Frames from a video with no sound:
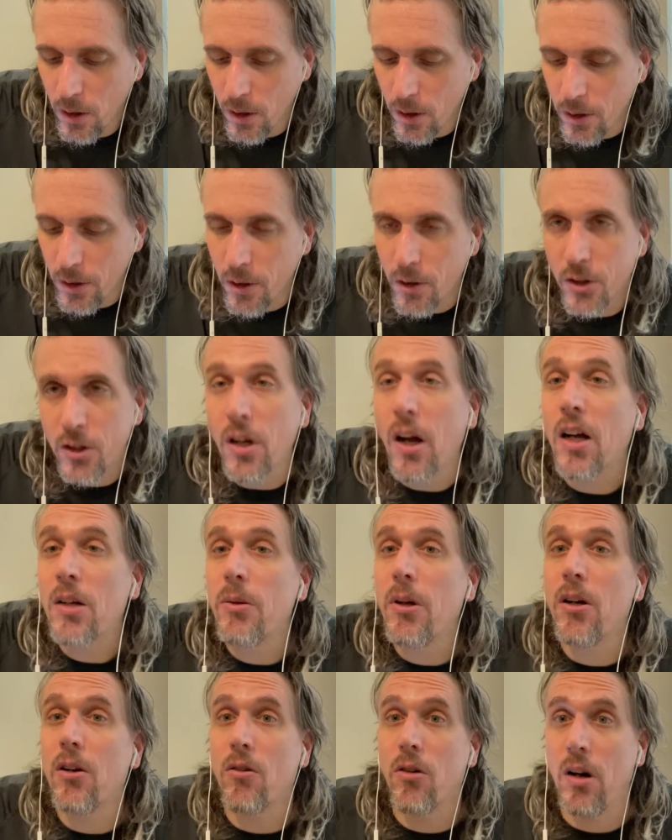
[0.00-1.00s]
You know, there's talks
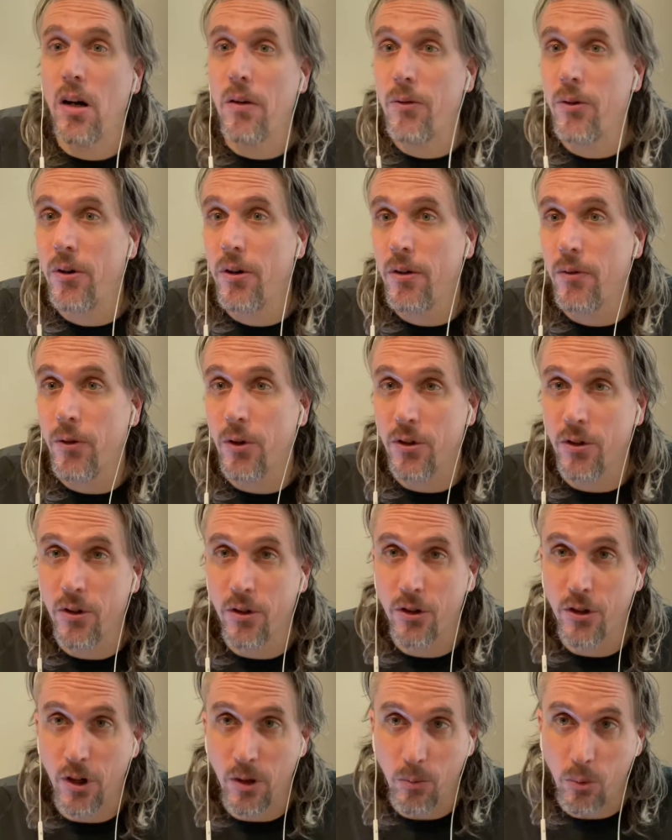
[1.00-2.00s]
about Crawford versus
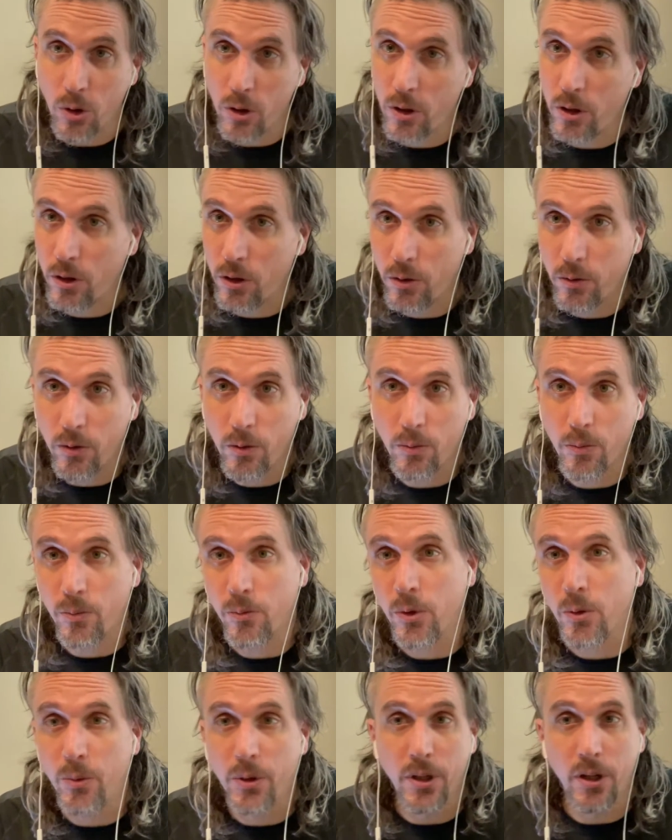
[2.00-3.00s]
Sean Porter
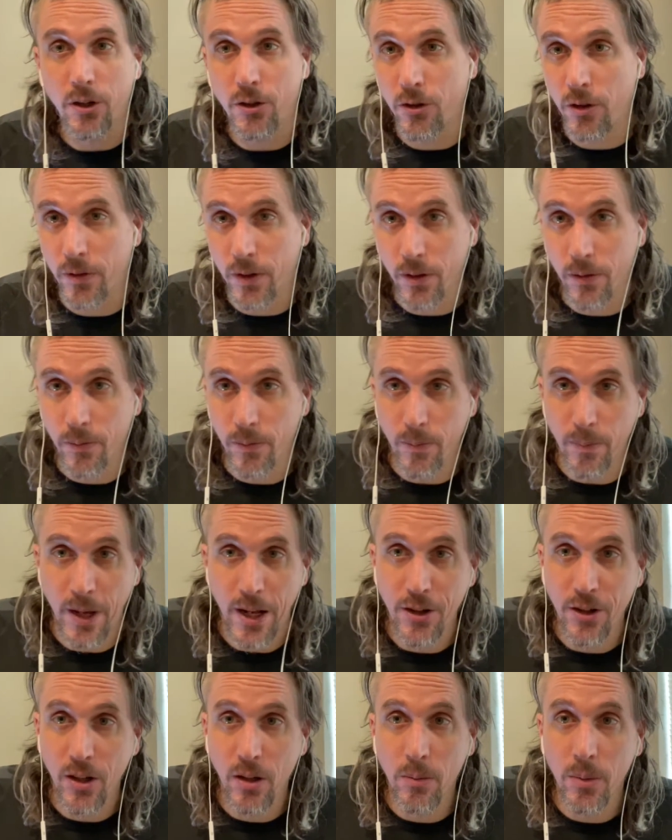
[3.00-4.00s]
would be a terrific
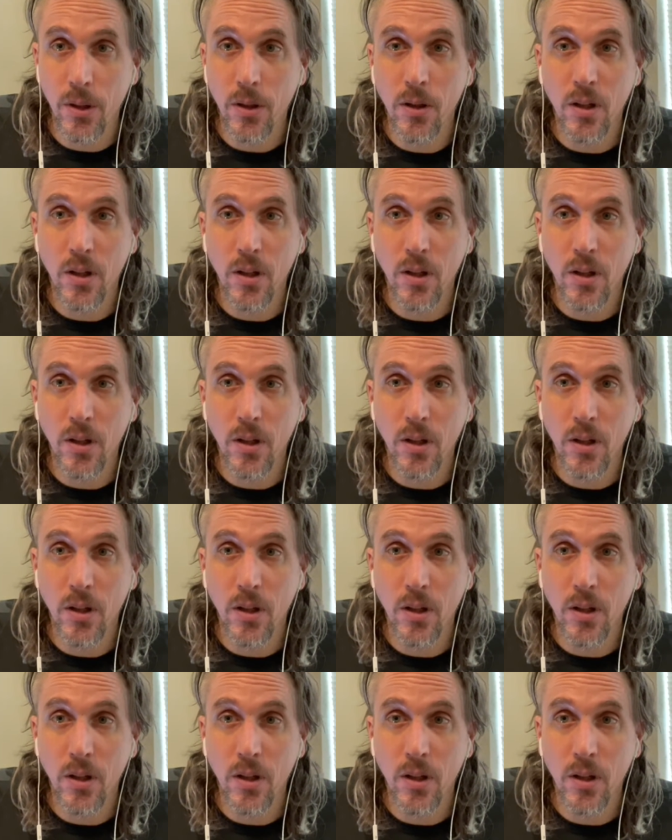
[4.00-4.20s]
matchup.